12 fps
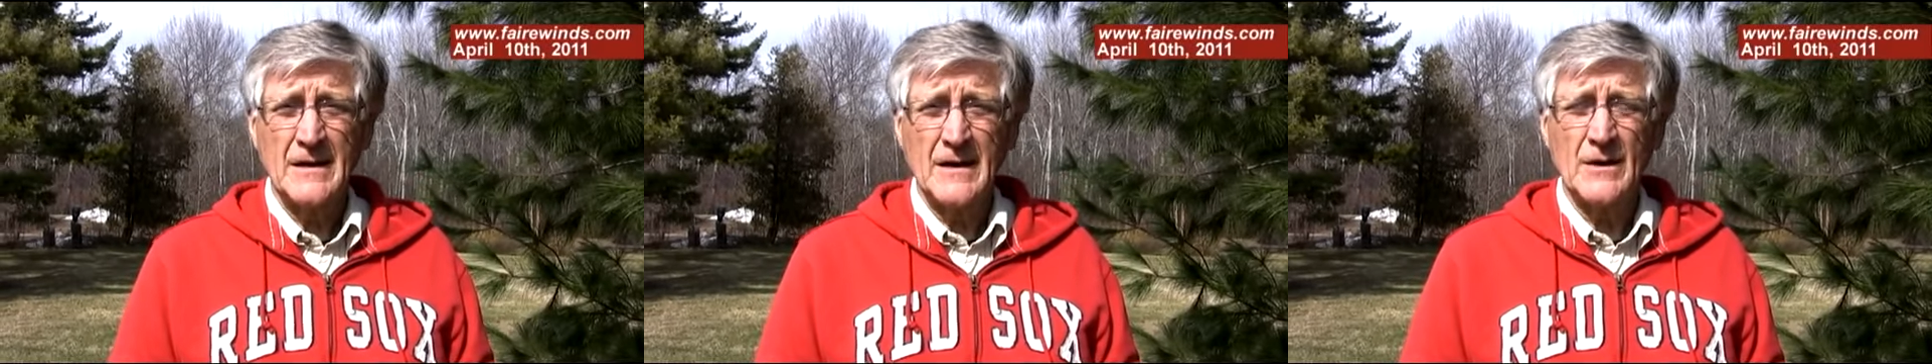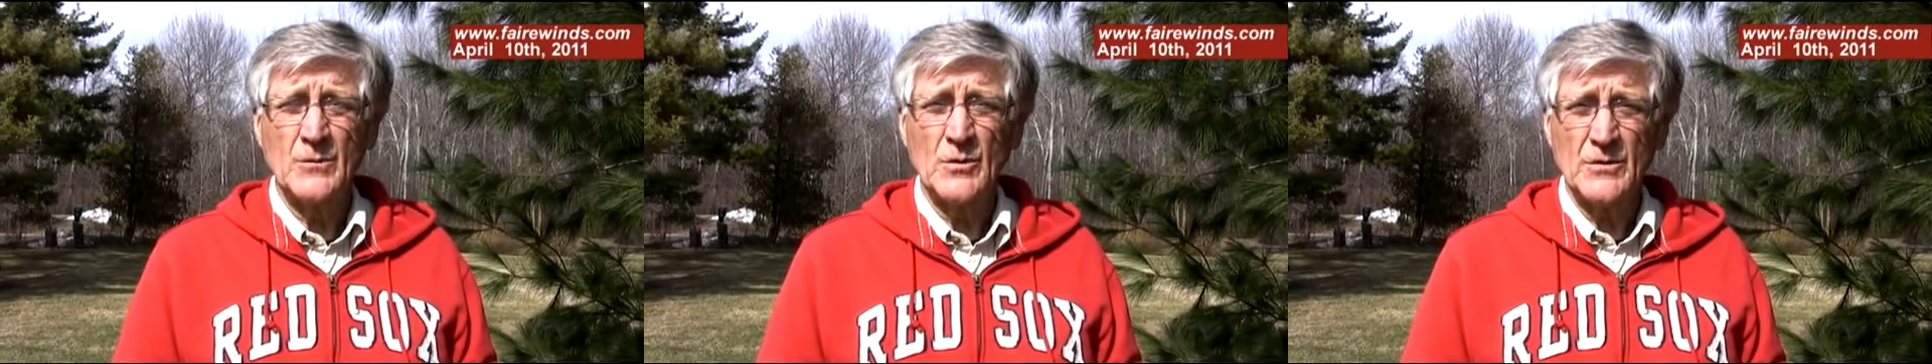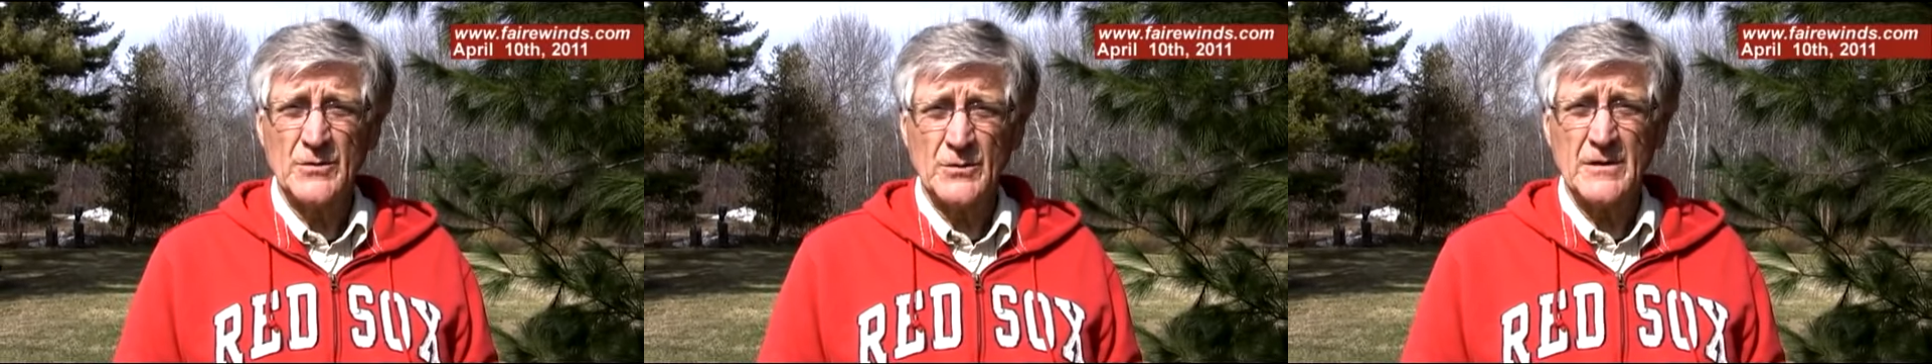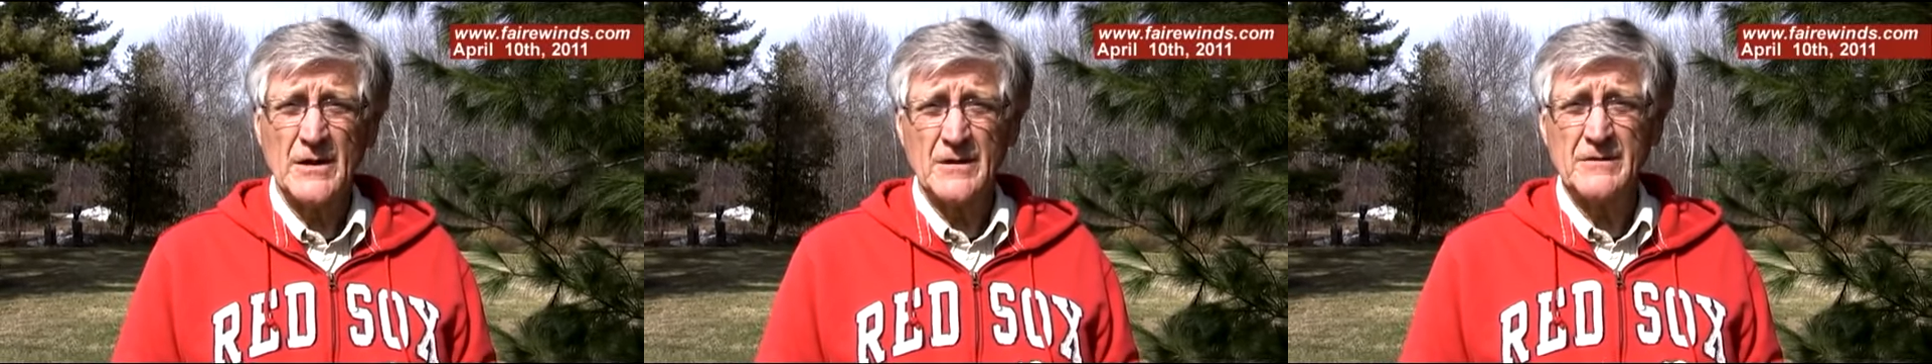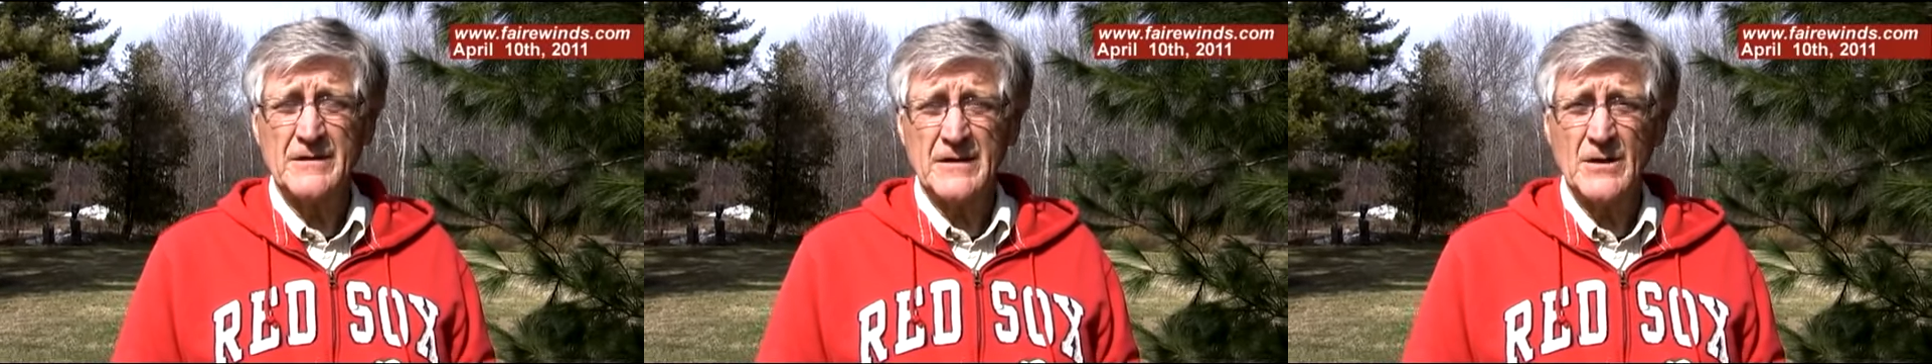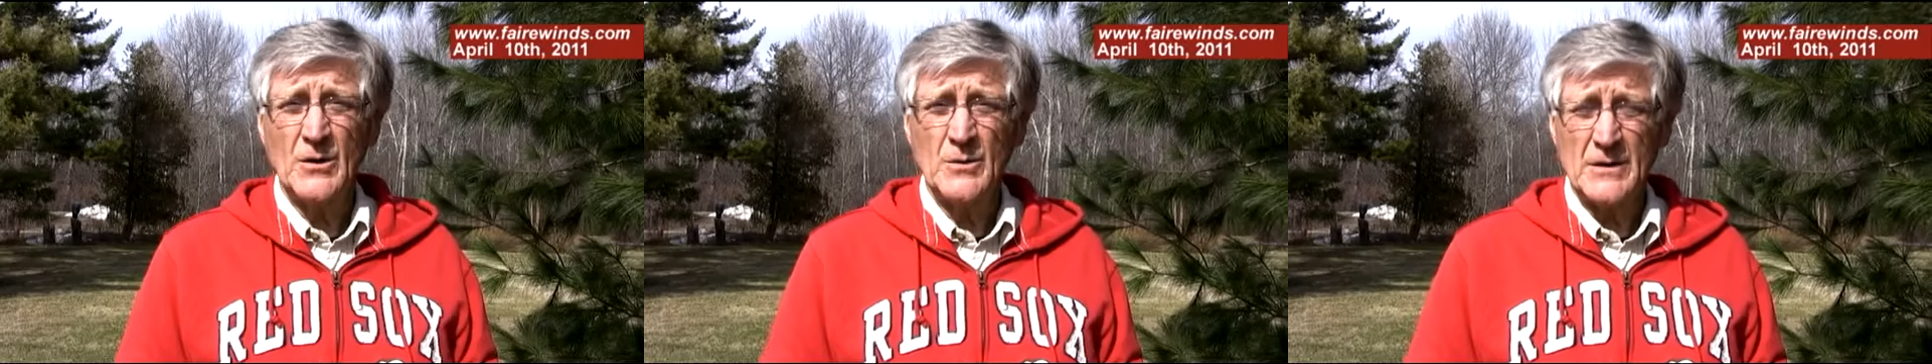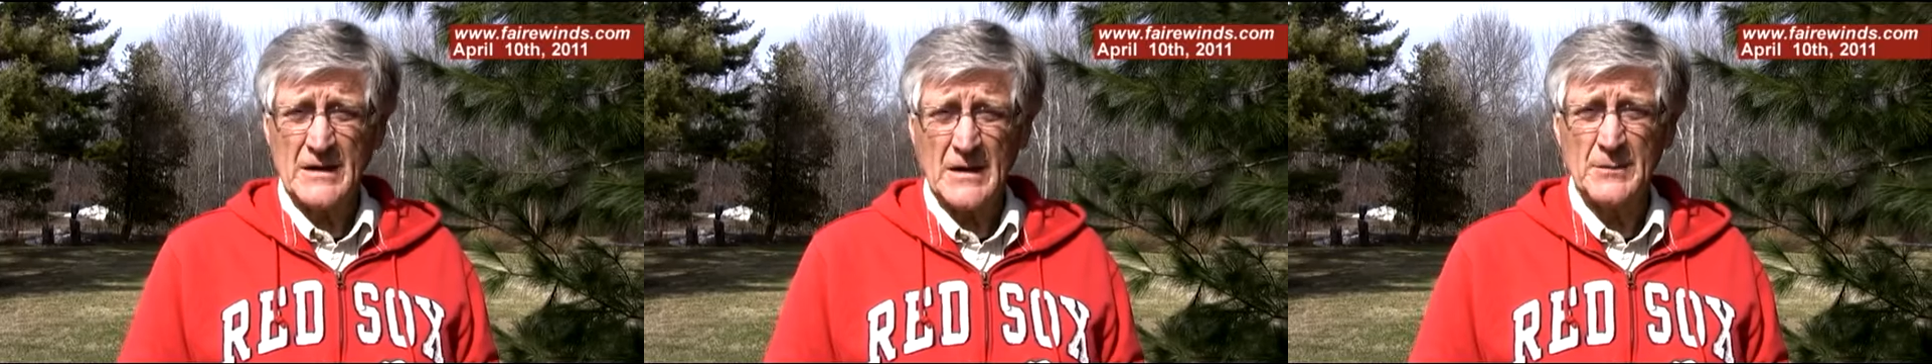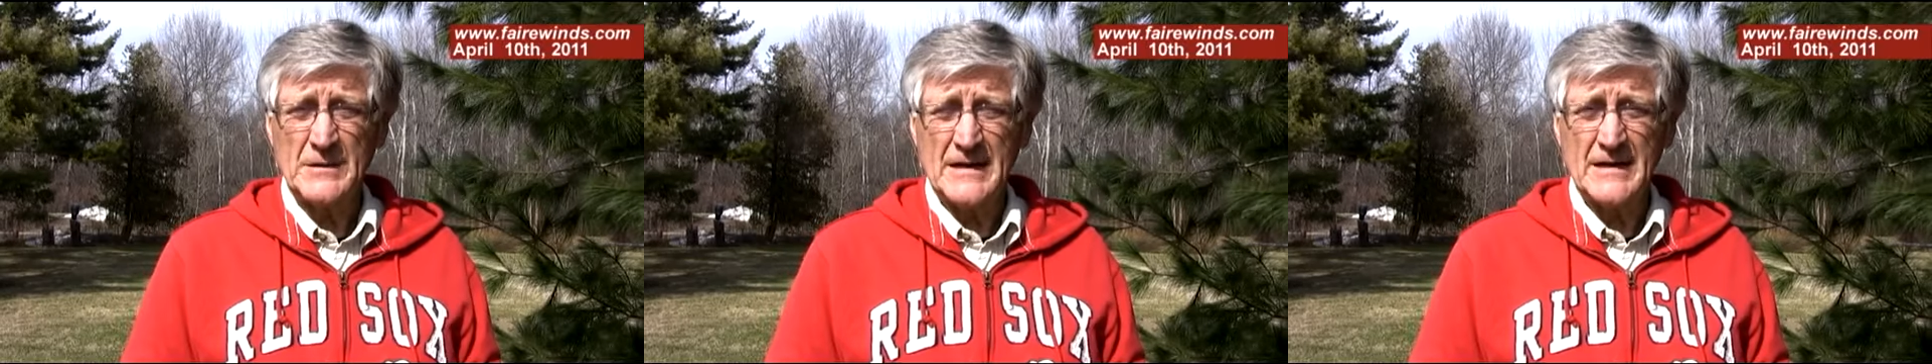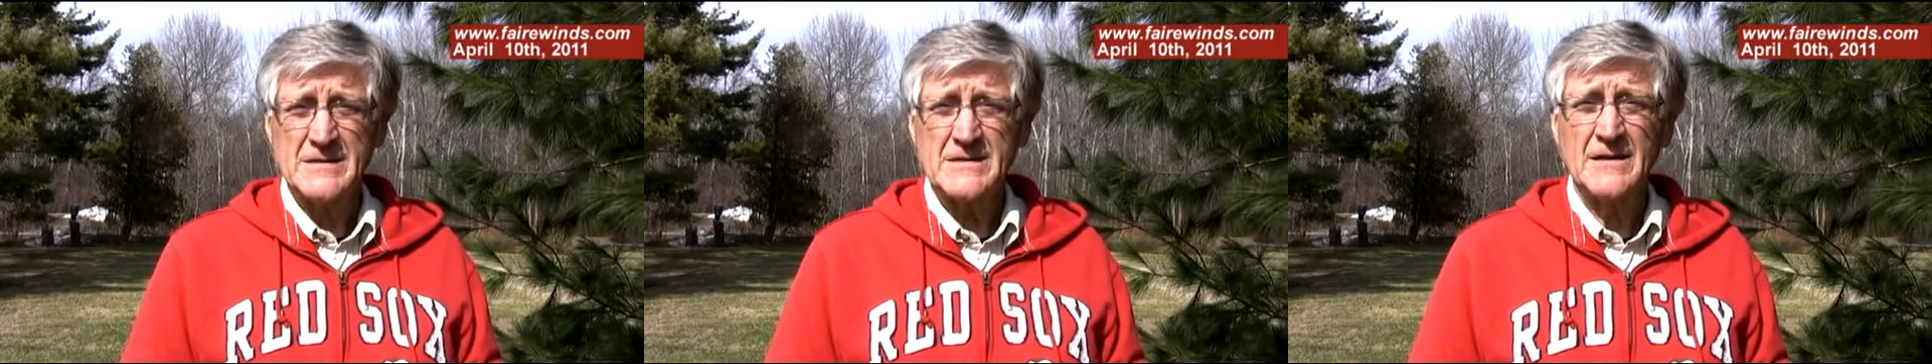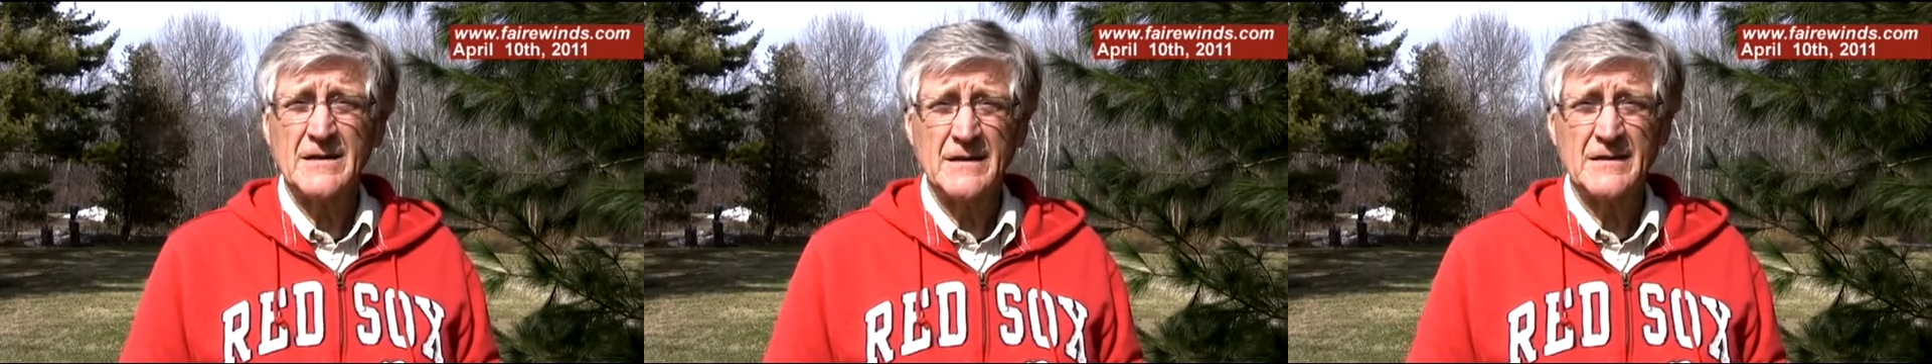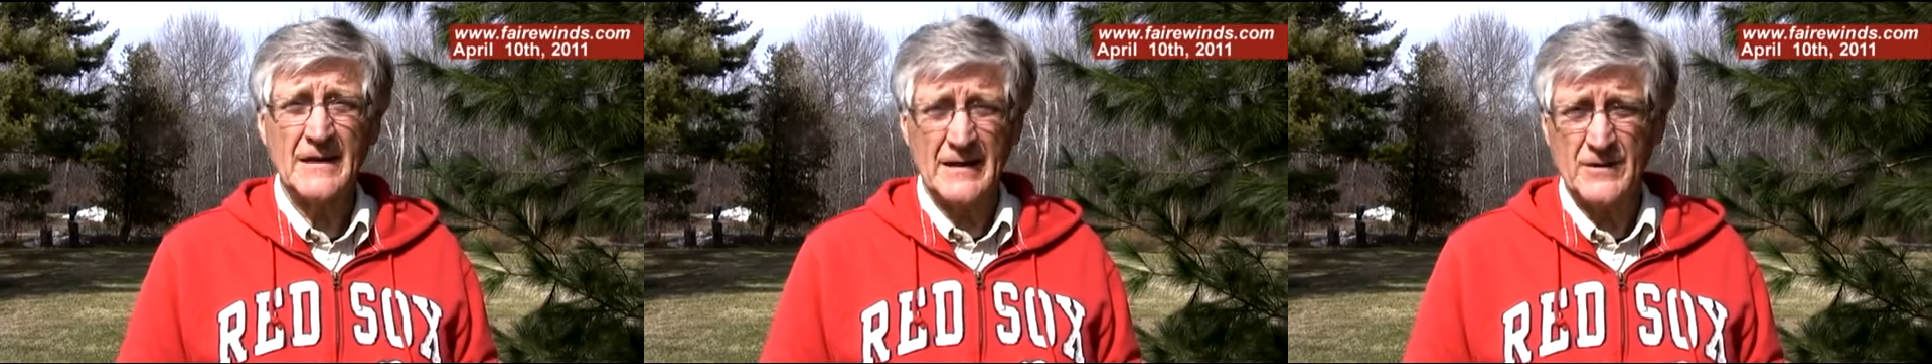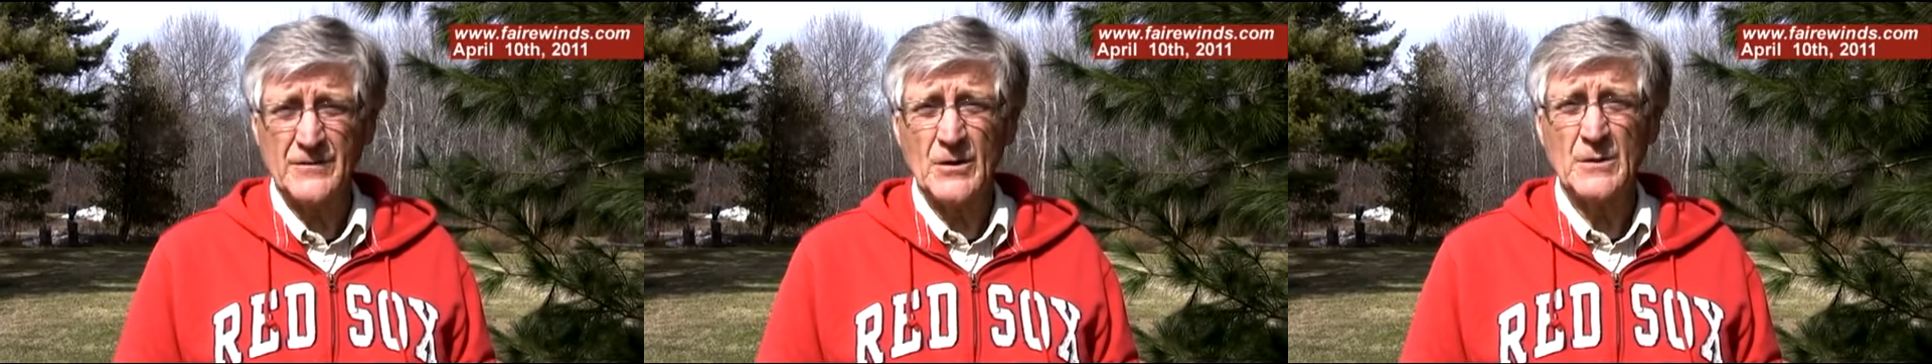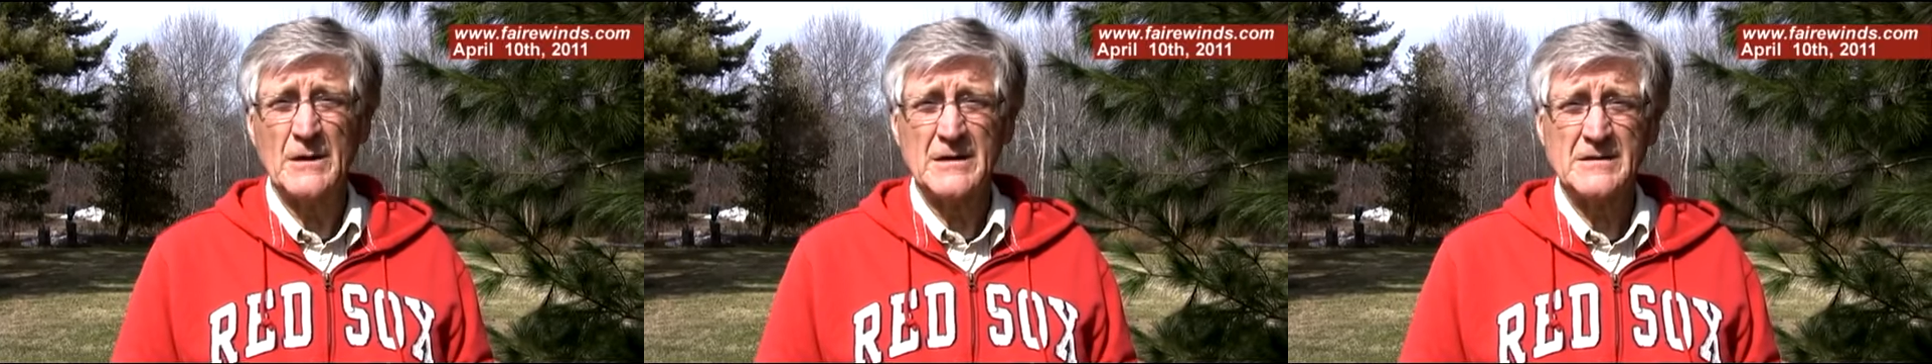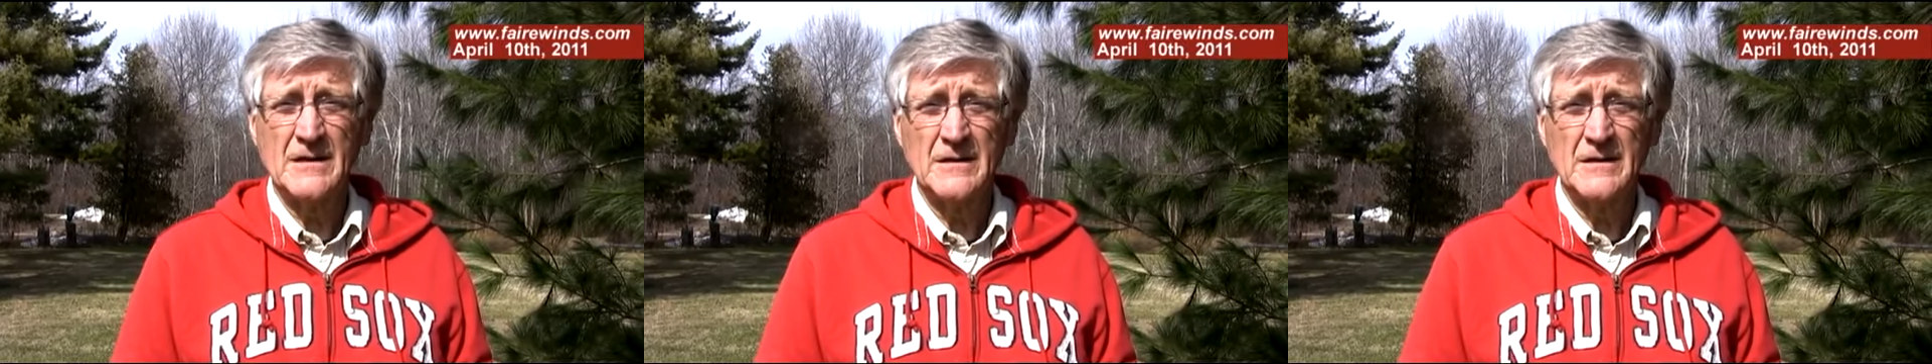and we'll do another video in a couple days. Thank you very much.